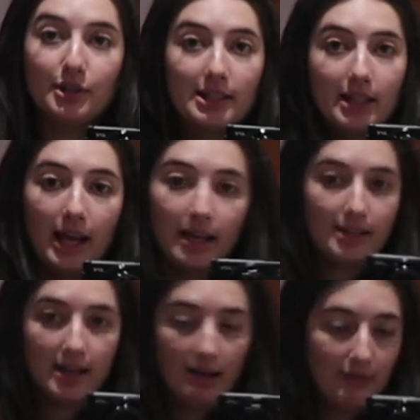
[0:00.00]
I just like
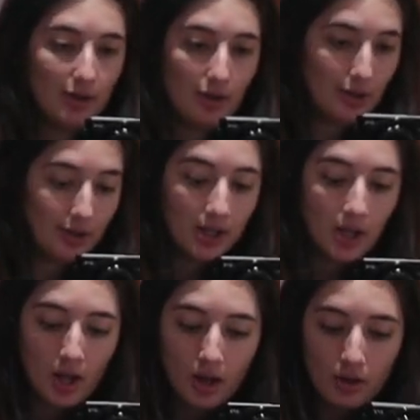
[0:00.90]
to have it
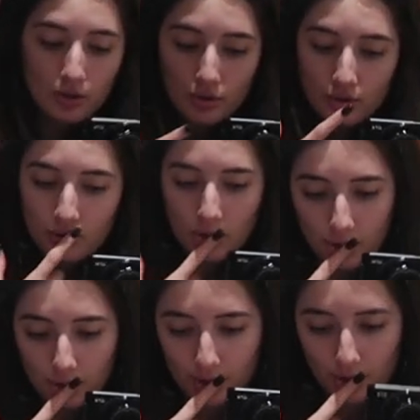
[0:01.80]
on.
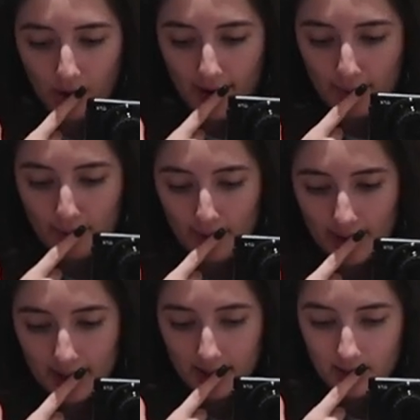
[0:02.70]
So, I
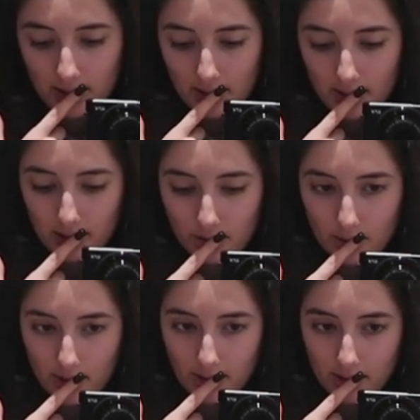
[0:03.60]
might
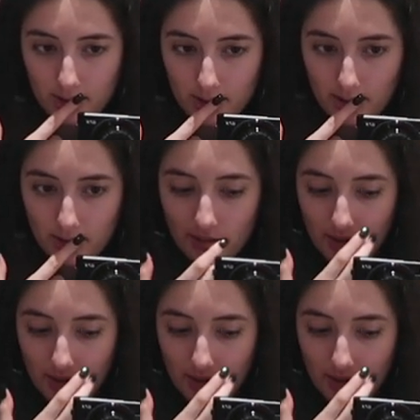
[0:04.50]
just...